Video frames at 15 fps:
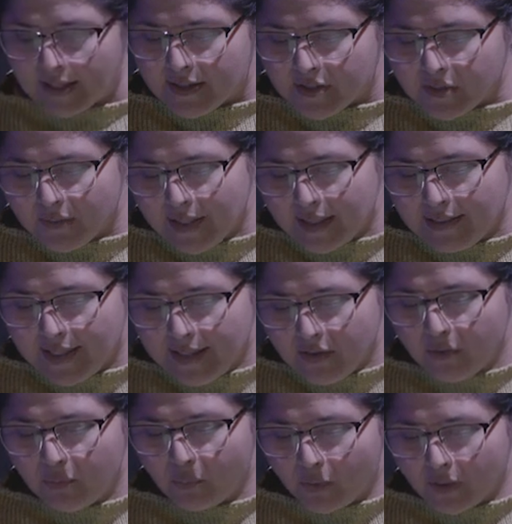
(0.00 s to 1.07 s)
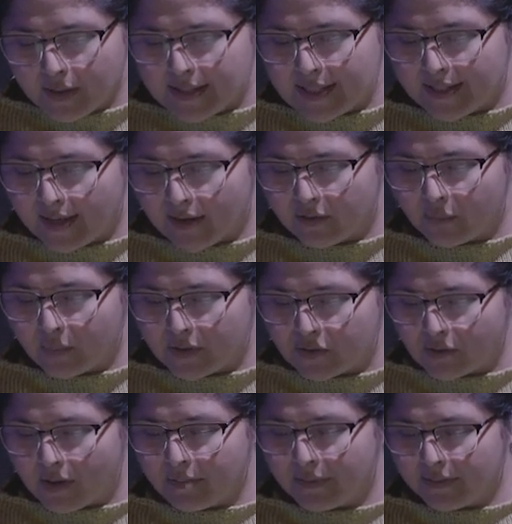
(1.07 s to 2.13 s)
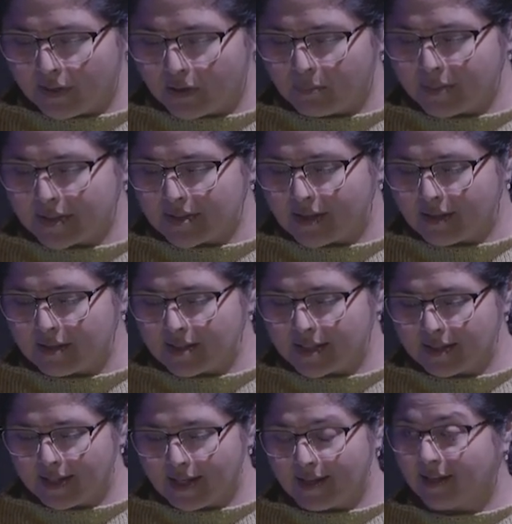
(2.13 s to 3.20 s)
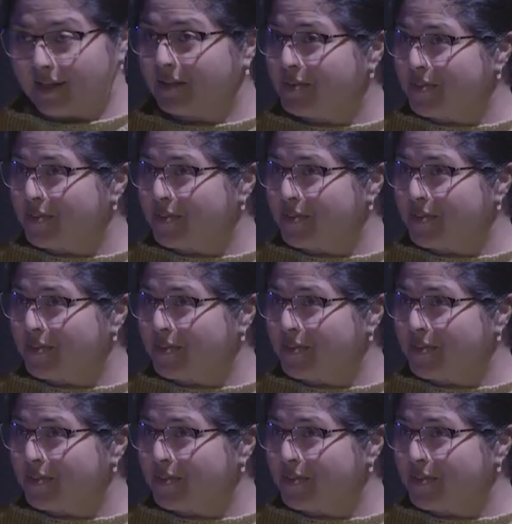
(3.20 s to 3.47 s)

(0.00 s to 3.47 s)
So they later worked together with drama therapist Arjun Khera,